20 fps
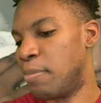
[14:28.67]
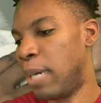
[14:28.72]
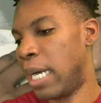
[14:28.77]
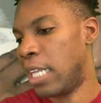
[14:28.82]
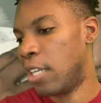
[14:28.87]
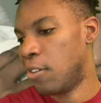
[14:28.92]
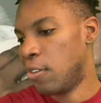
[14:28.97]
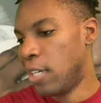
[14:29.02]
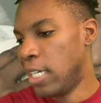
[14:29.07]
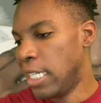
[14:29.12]

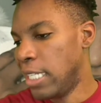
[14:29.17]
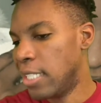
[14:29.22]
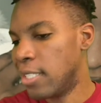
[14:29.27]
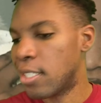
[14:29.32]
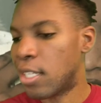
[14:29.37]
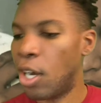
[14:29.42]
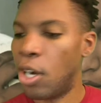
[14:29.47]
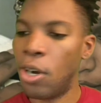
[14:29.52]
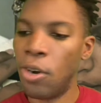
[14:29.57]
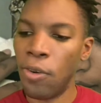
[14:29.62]
ballerinas
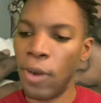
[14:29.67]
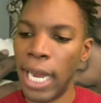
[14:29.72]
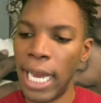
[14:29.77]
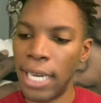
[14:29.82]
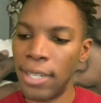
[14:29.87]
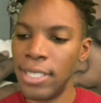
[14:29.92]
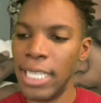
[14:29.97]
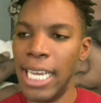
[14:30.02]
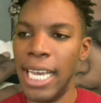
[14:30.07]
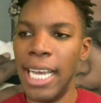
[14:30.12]
go
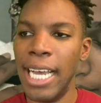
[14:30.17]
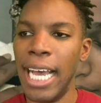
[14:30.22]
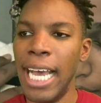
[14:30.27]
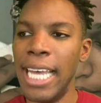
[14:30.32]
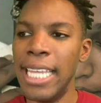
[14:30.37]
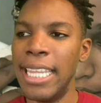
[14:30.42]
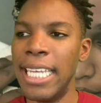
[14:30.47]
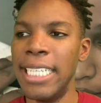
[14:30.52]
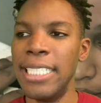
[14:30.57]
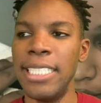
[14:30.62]
around.
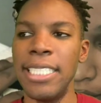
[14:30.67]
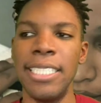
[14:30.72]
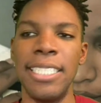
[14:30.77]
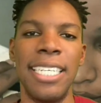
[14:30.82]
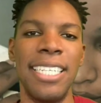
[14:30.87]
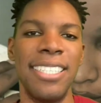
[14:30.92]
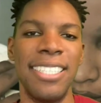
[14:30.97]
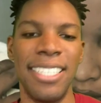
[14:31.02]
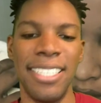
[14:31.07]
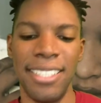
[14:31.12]
And then she
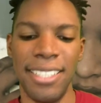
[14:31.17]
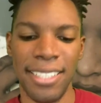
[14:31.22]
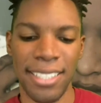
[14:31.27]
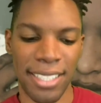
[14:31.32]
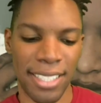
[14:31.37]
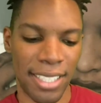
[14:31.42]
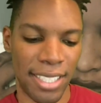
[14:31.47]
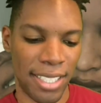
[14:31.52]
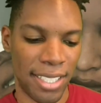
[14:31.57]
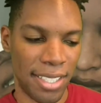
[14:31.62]
said, this is
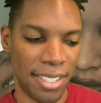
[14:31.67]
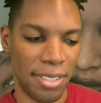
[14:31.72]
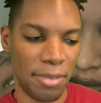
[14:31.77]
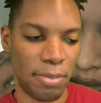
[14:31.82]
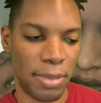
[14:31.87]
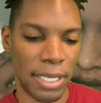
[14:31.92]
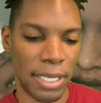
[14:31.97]
cute, but